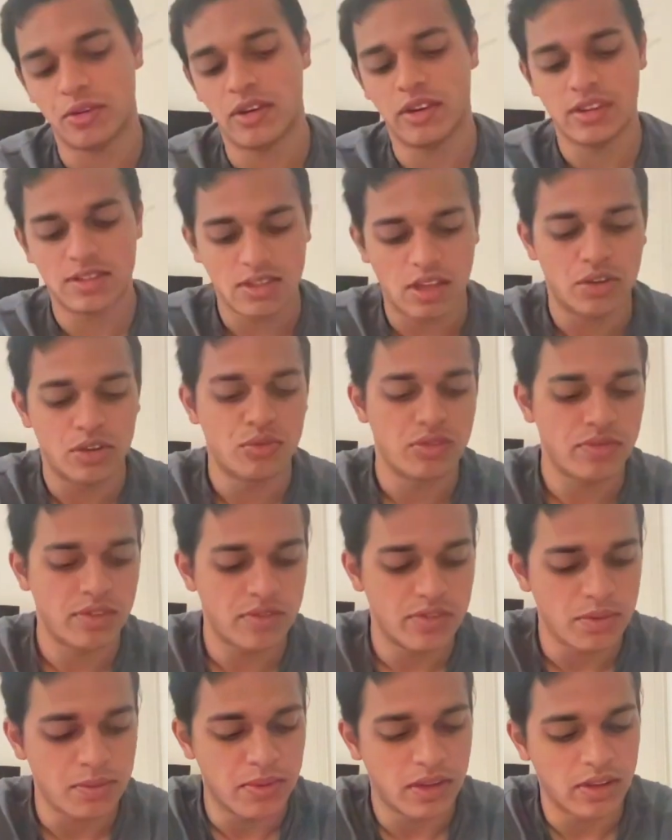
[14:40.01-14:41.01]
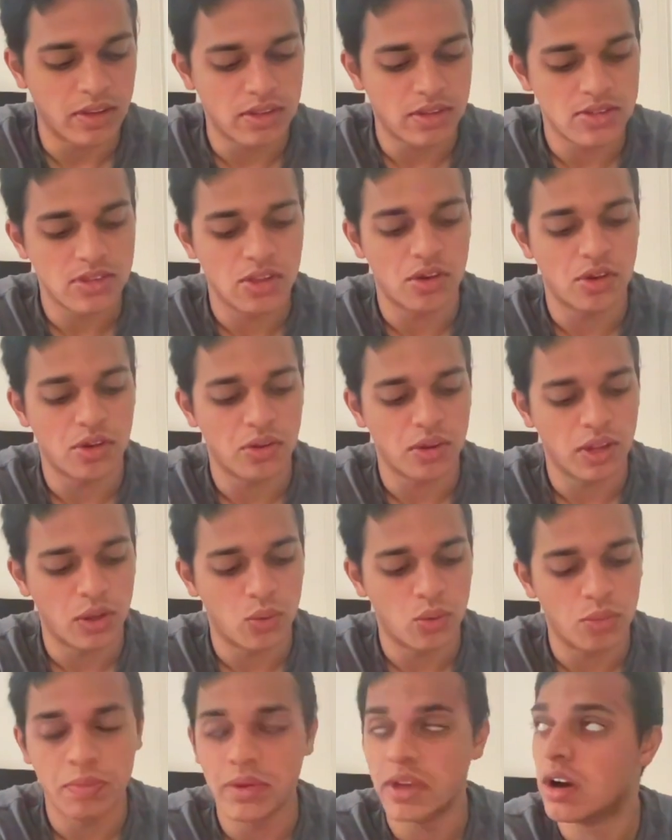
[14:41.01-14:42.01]
It's 150 million. So it would
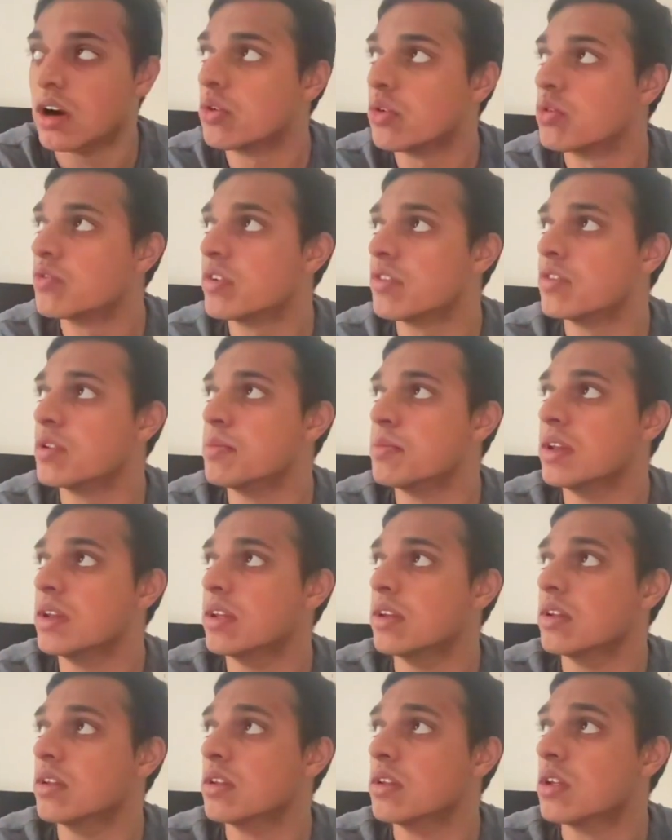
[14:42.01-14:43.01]
be 150 million.